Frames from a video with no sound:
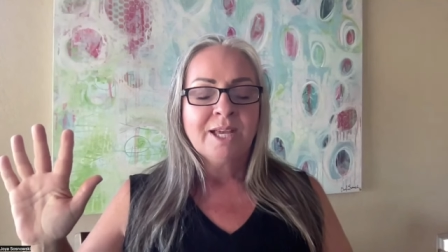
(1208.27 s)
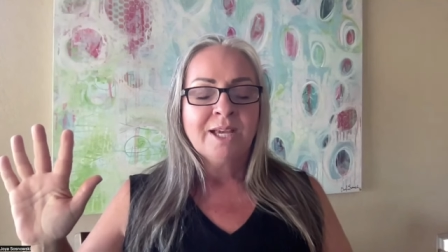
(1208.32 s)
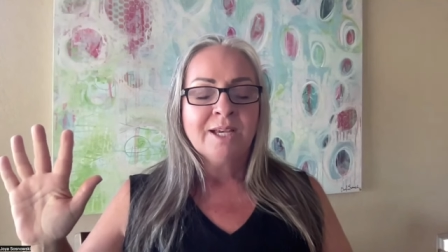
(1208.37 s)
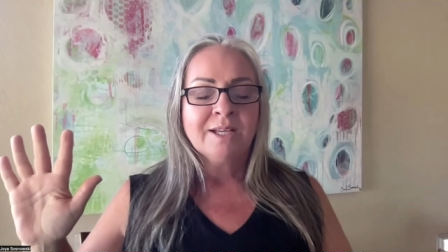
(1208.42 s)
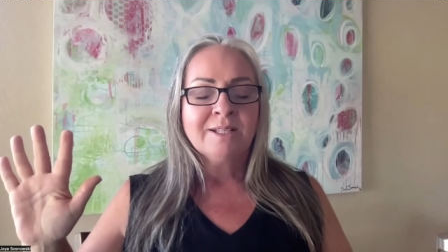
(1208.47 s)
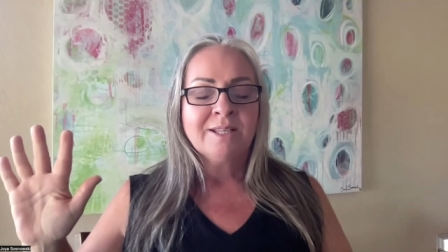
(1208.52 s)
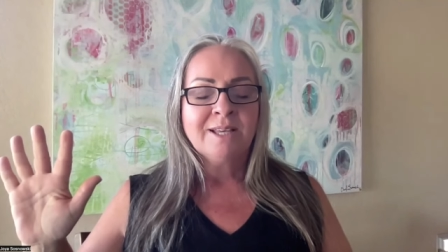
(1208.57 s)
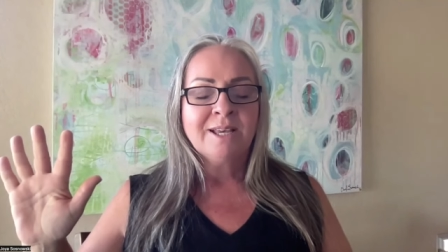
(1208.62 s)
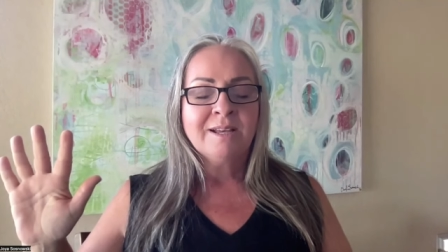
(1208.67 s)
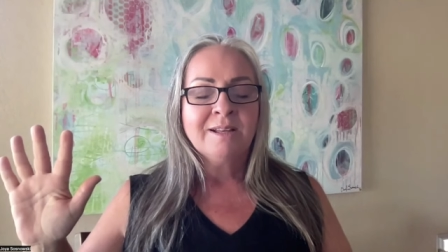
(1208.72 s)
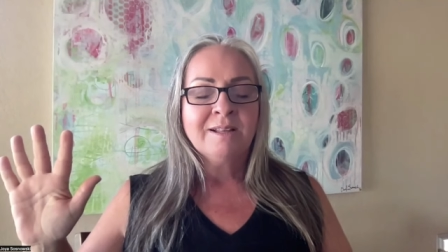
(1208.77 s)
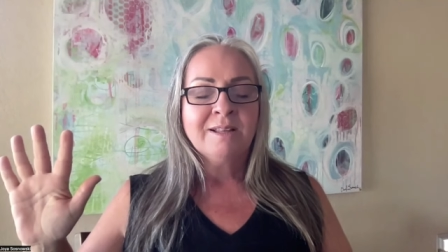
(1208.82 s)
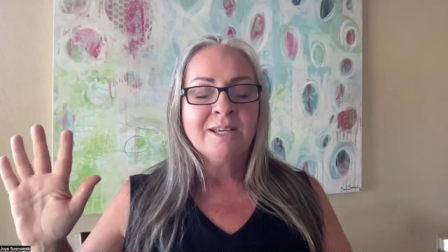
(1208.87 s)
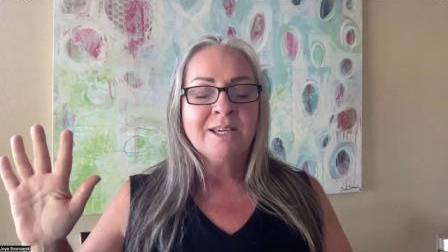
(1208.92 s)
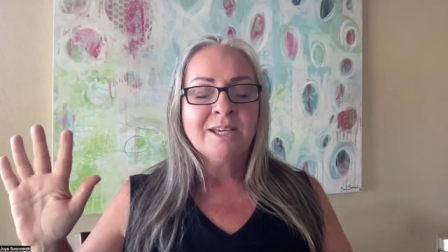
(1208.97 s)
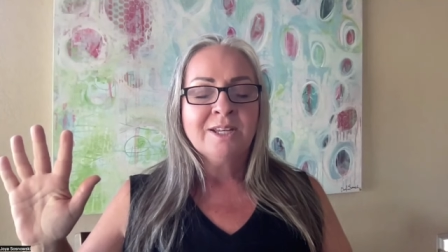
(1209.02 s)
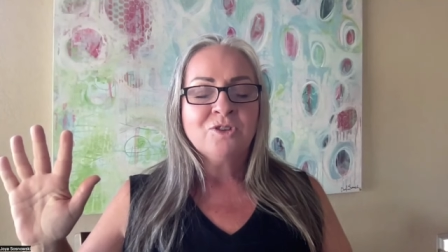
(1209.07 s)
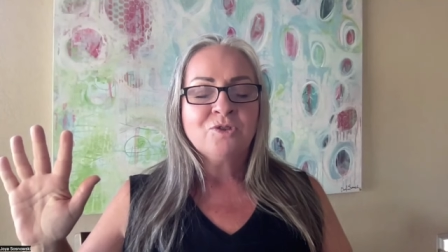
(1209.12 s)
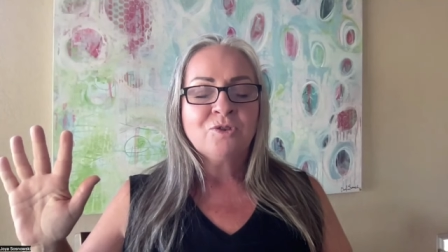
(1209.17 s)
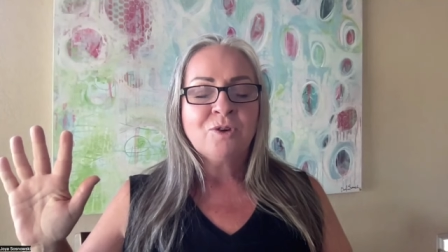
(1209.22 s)

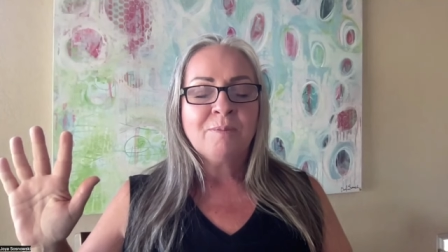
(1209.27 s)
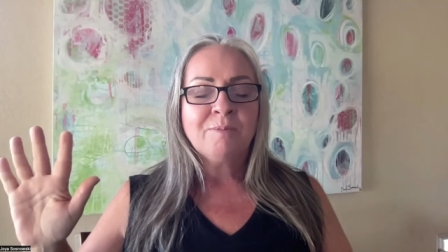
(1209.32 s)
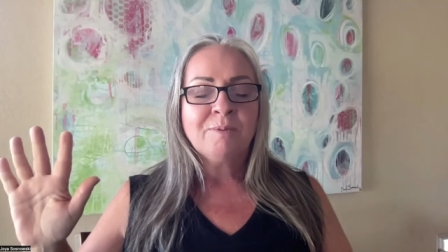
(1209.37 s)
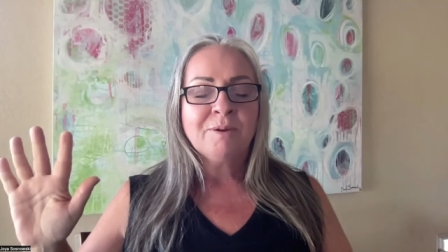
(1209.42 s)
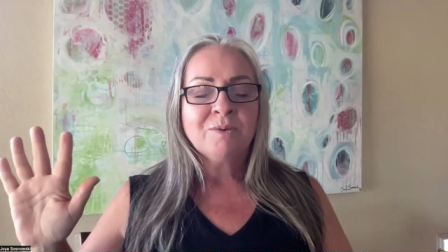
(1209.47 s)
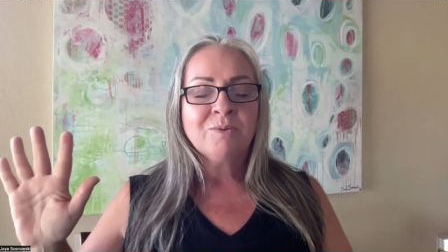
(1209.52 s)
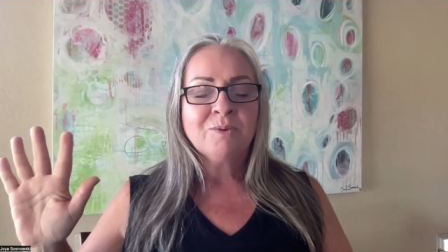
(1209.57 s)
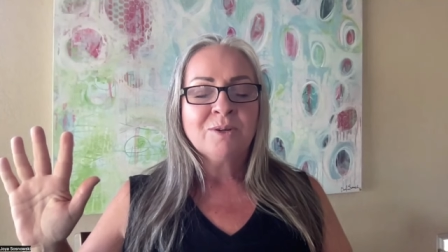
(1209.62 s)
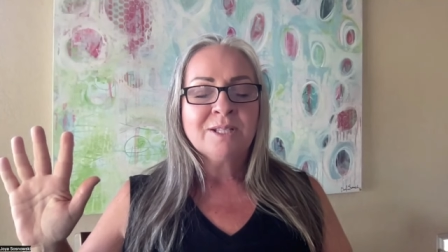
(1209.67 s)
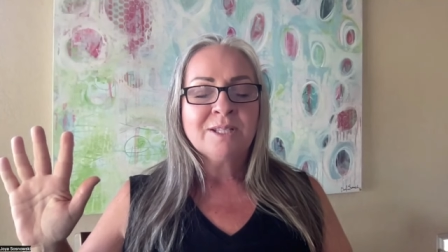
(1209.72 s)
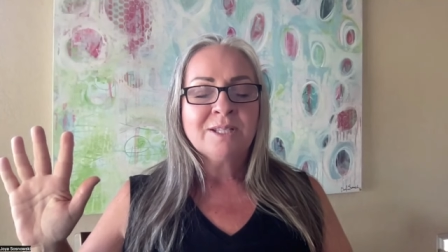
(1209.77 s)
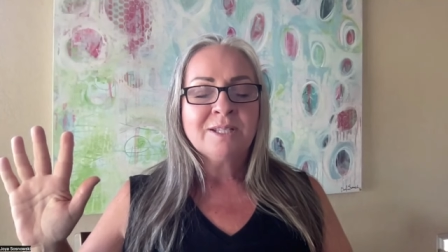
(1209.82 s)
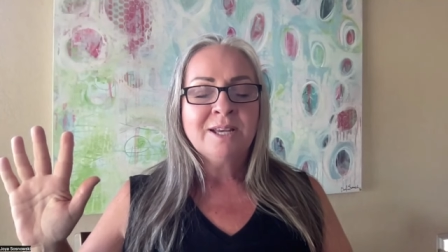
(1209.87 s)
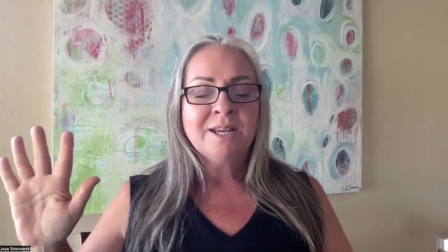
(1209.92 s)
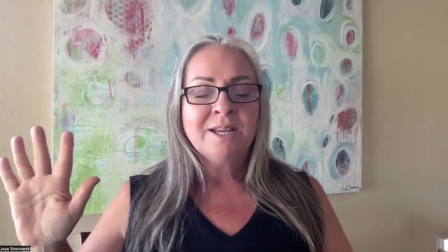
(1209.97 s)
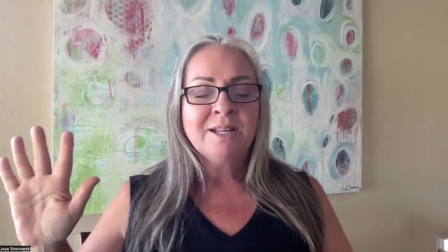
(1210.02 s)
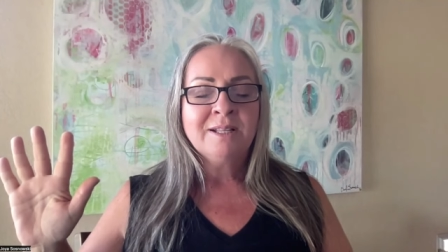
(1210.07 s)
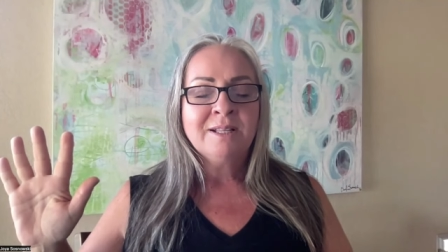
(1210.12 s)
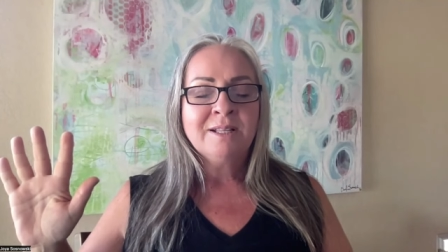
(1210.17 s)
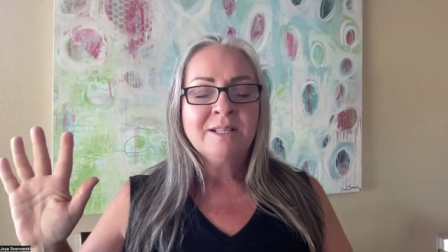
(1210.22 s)
Exhaling and dropping what's
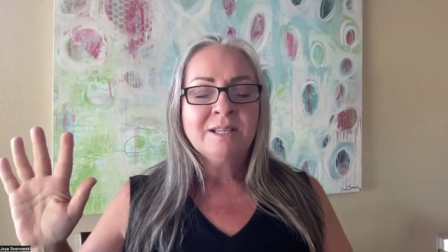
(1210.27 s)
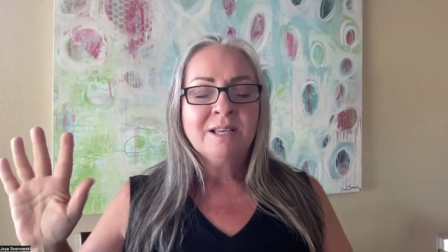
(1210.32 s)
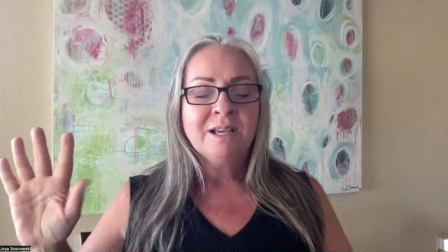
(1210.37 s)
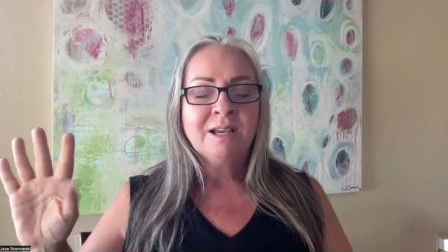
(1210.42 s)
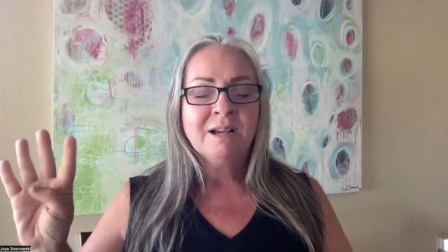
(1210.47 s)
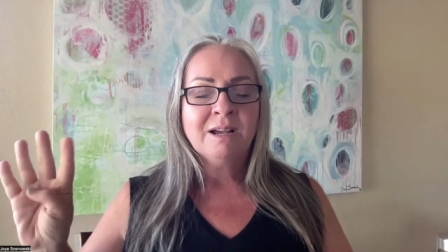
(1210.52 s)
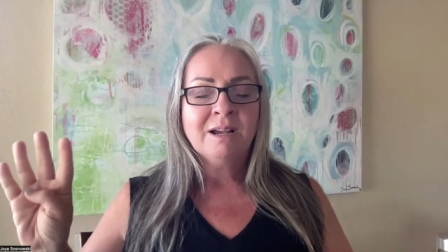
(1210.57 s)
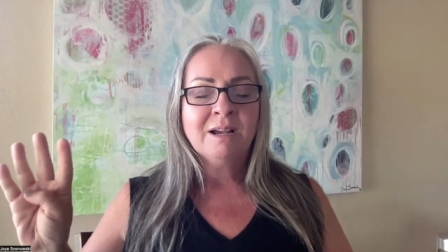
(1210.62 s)
tense.